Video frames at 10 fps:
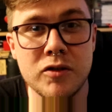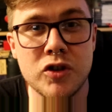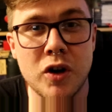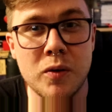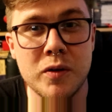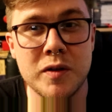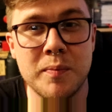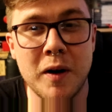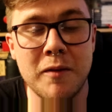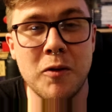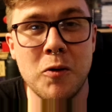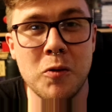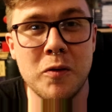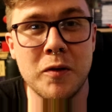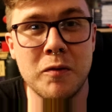and shoulders above
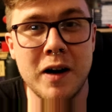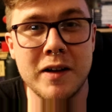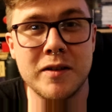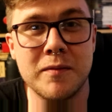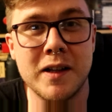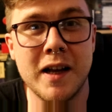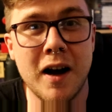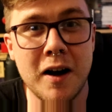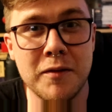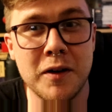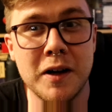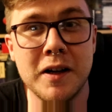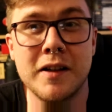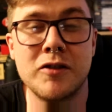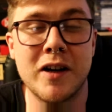all of the rest of the other
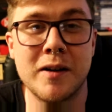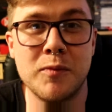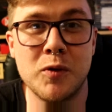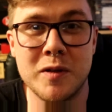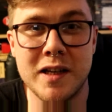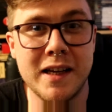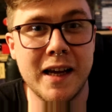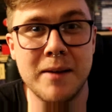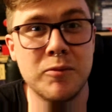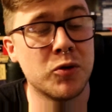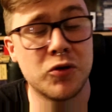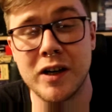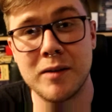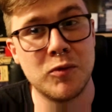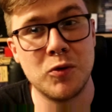Dragon Ball Z games or
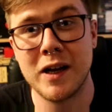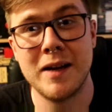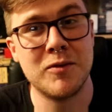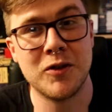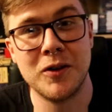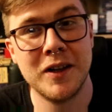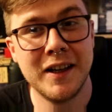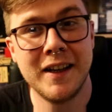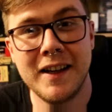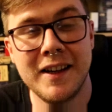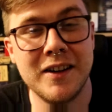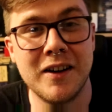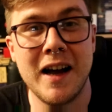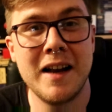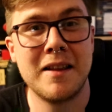Dragon Ball games or
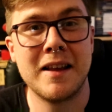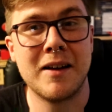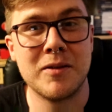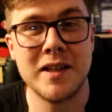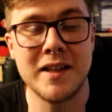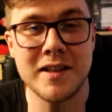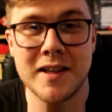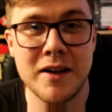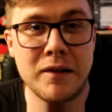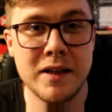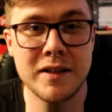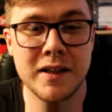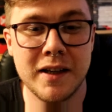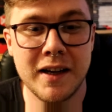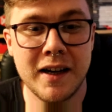anything else in the series.
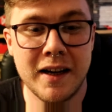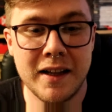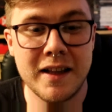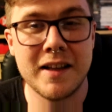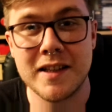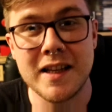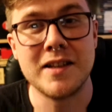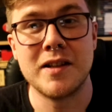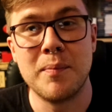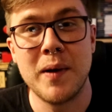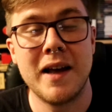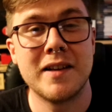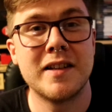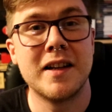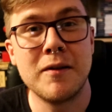This is the
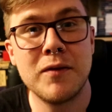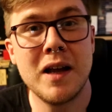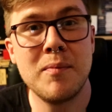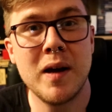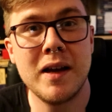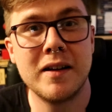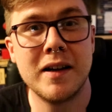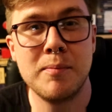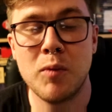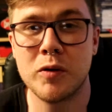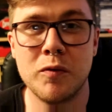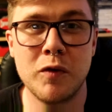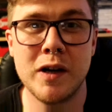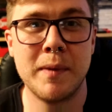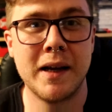best, and if they made a modern
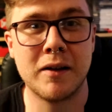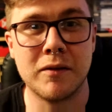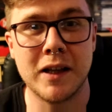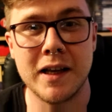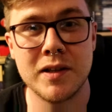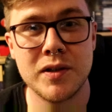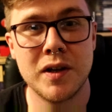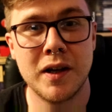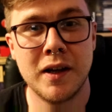remake of this,